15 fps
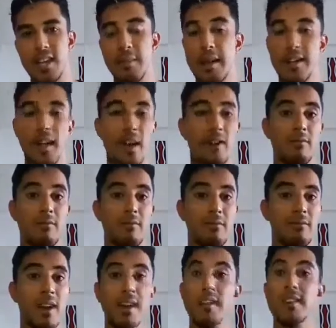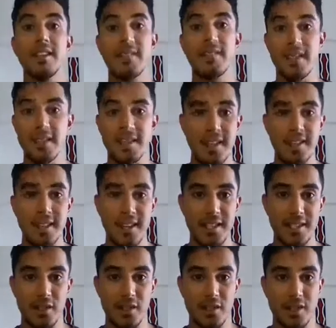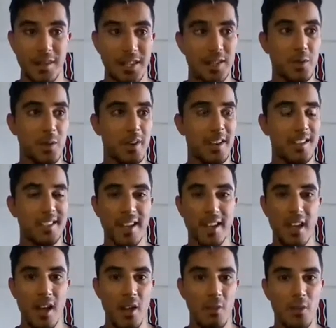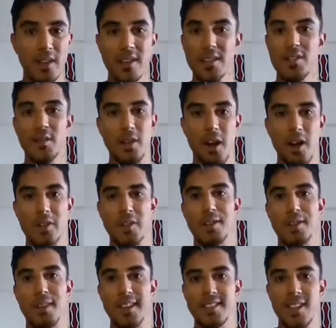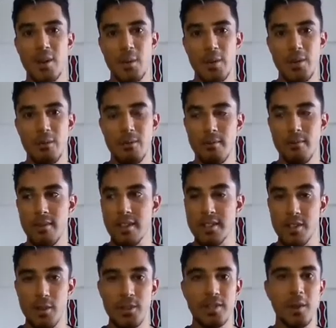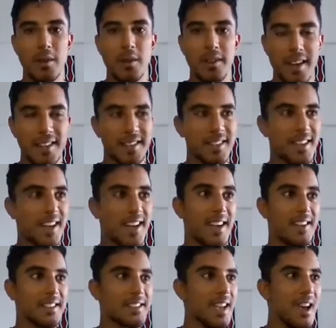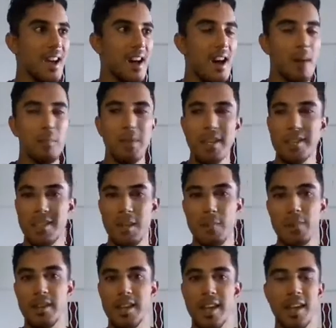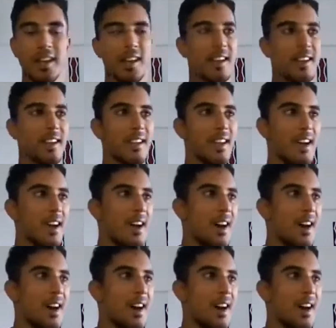He might not recognize he has nice guy syndrome. Here's where he's like really doing all the things that we associate with nice guys, being supplicating,